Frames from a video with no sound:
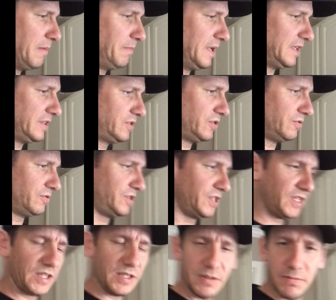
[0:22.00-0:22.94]
pesto
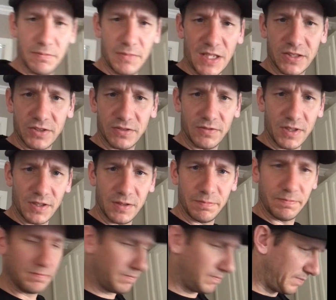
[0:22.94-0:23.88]
chicken mozzarella
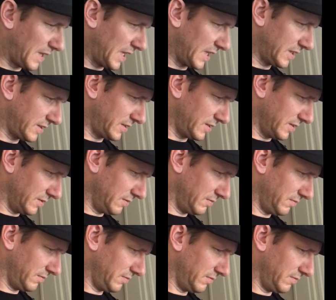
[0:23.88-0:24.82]
pasta.
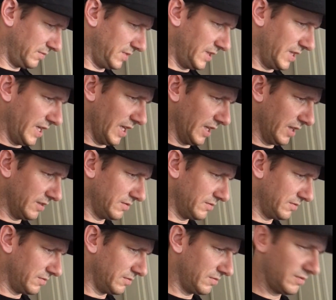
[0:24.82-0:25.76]
Yeah,
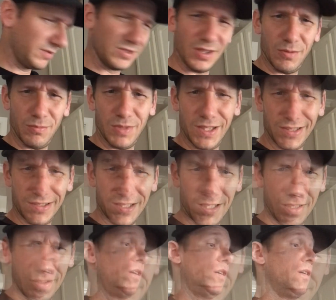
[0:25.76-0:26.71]
something like
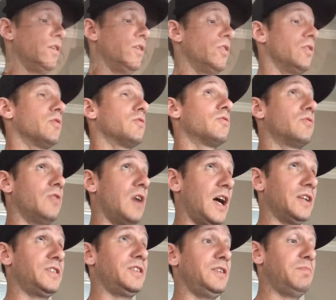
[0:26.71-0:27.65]
that.
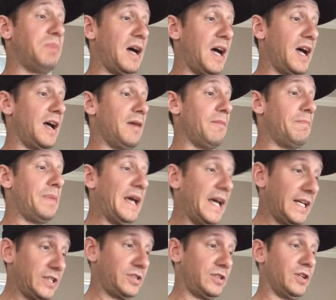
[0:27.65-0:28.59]
CROTCHY pot
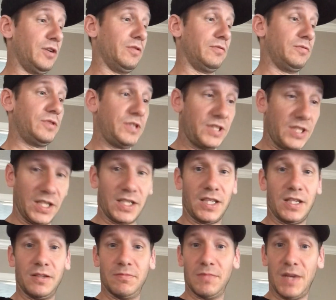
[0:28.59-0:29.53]
pesto
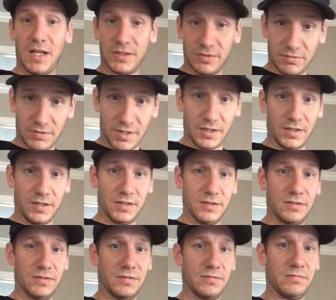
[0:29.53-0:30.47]
chicken mozzarella
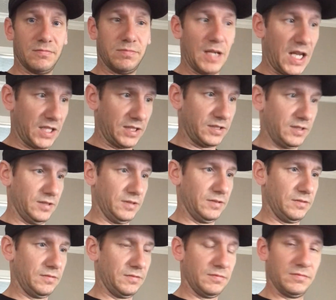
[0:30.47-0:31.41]
pasta.
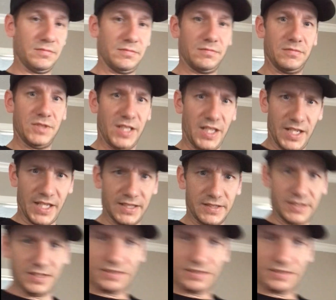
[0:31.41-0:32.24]
Say that 10